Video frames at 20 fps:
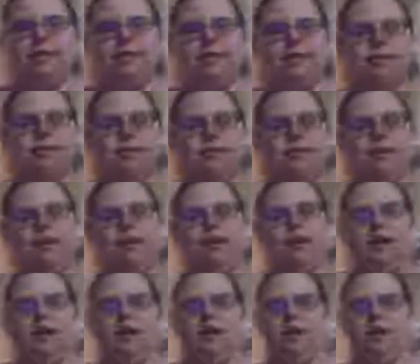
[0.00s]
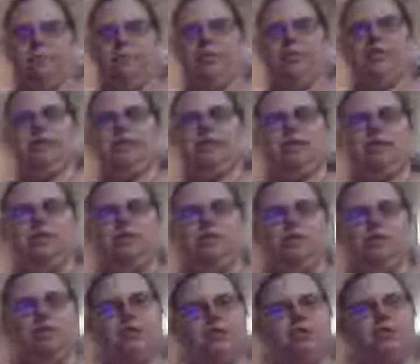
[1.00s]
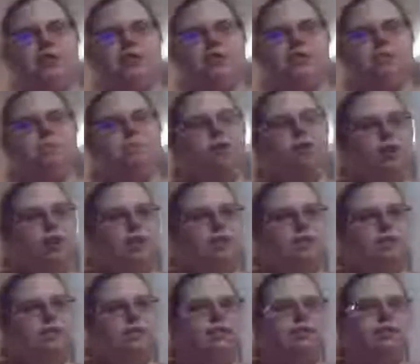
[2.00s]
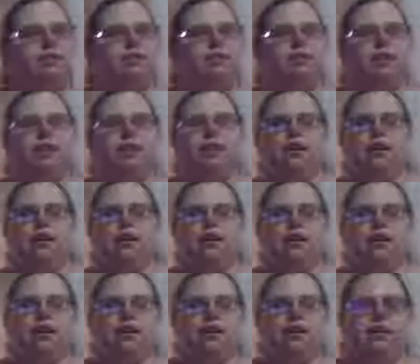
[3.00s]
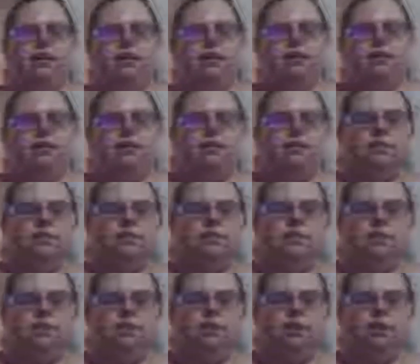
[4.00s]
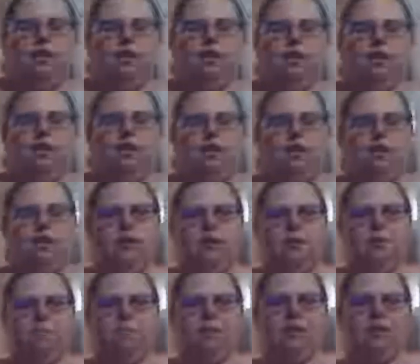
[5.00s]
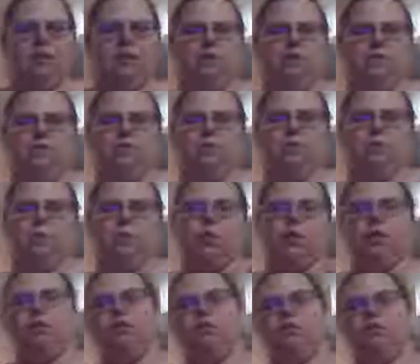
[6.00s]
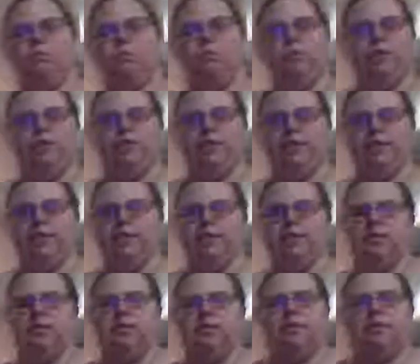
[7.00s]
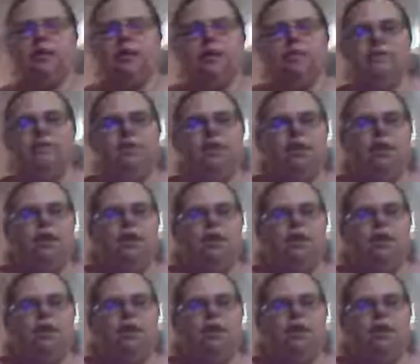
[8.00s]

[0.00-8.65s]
yes, please excuse the crazy pauses and me leaning forward and the weird faces and stuff.